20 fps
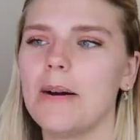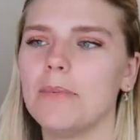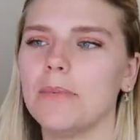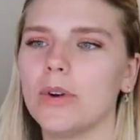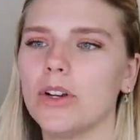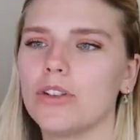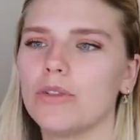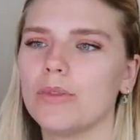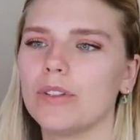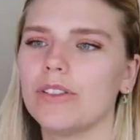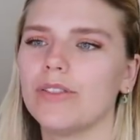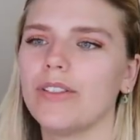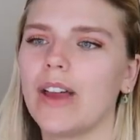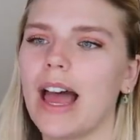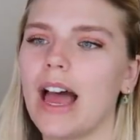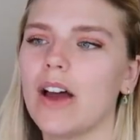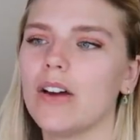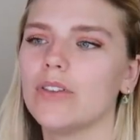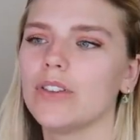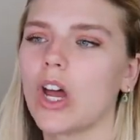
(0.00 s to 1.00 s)
which was
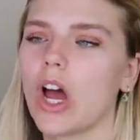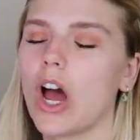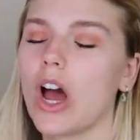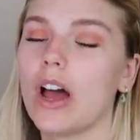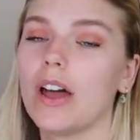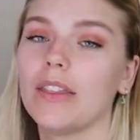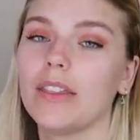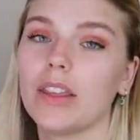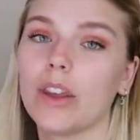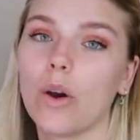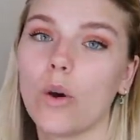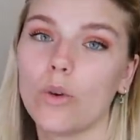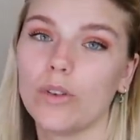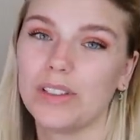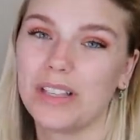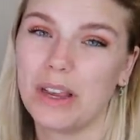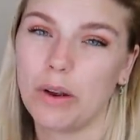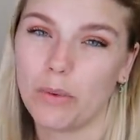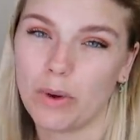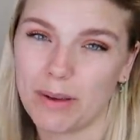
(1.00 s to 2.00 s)
found on the
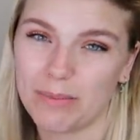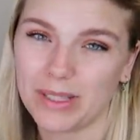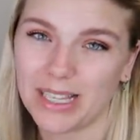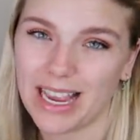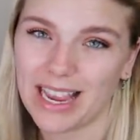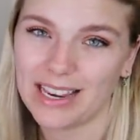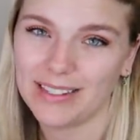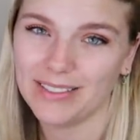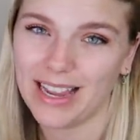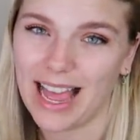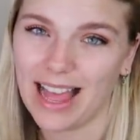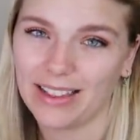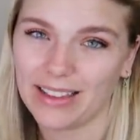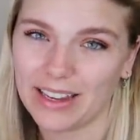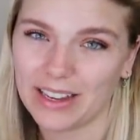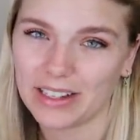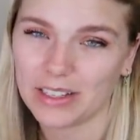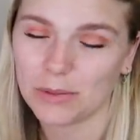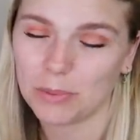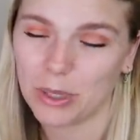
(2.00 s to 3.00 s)
wholesale website
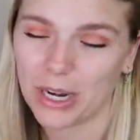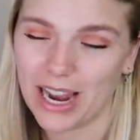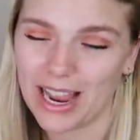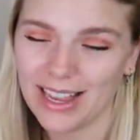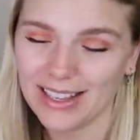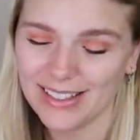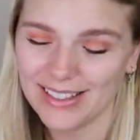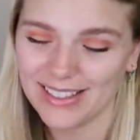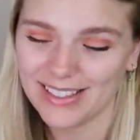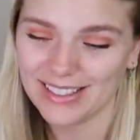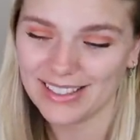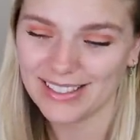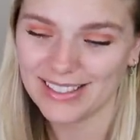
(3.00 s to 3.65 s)
AliExpress.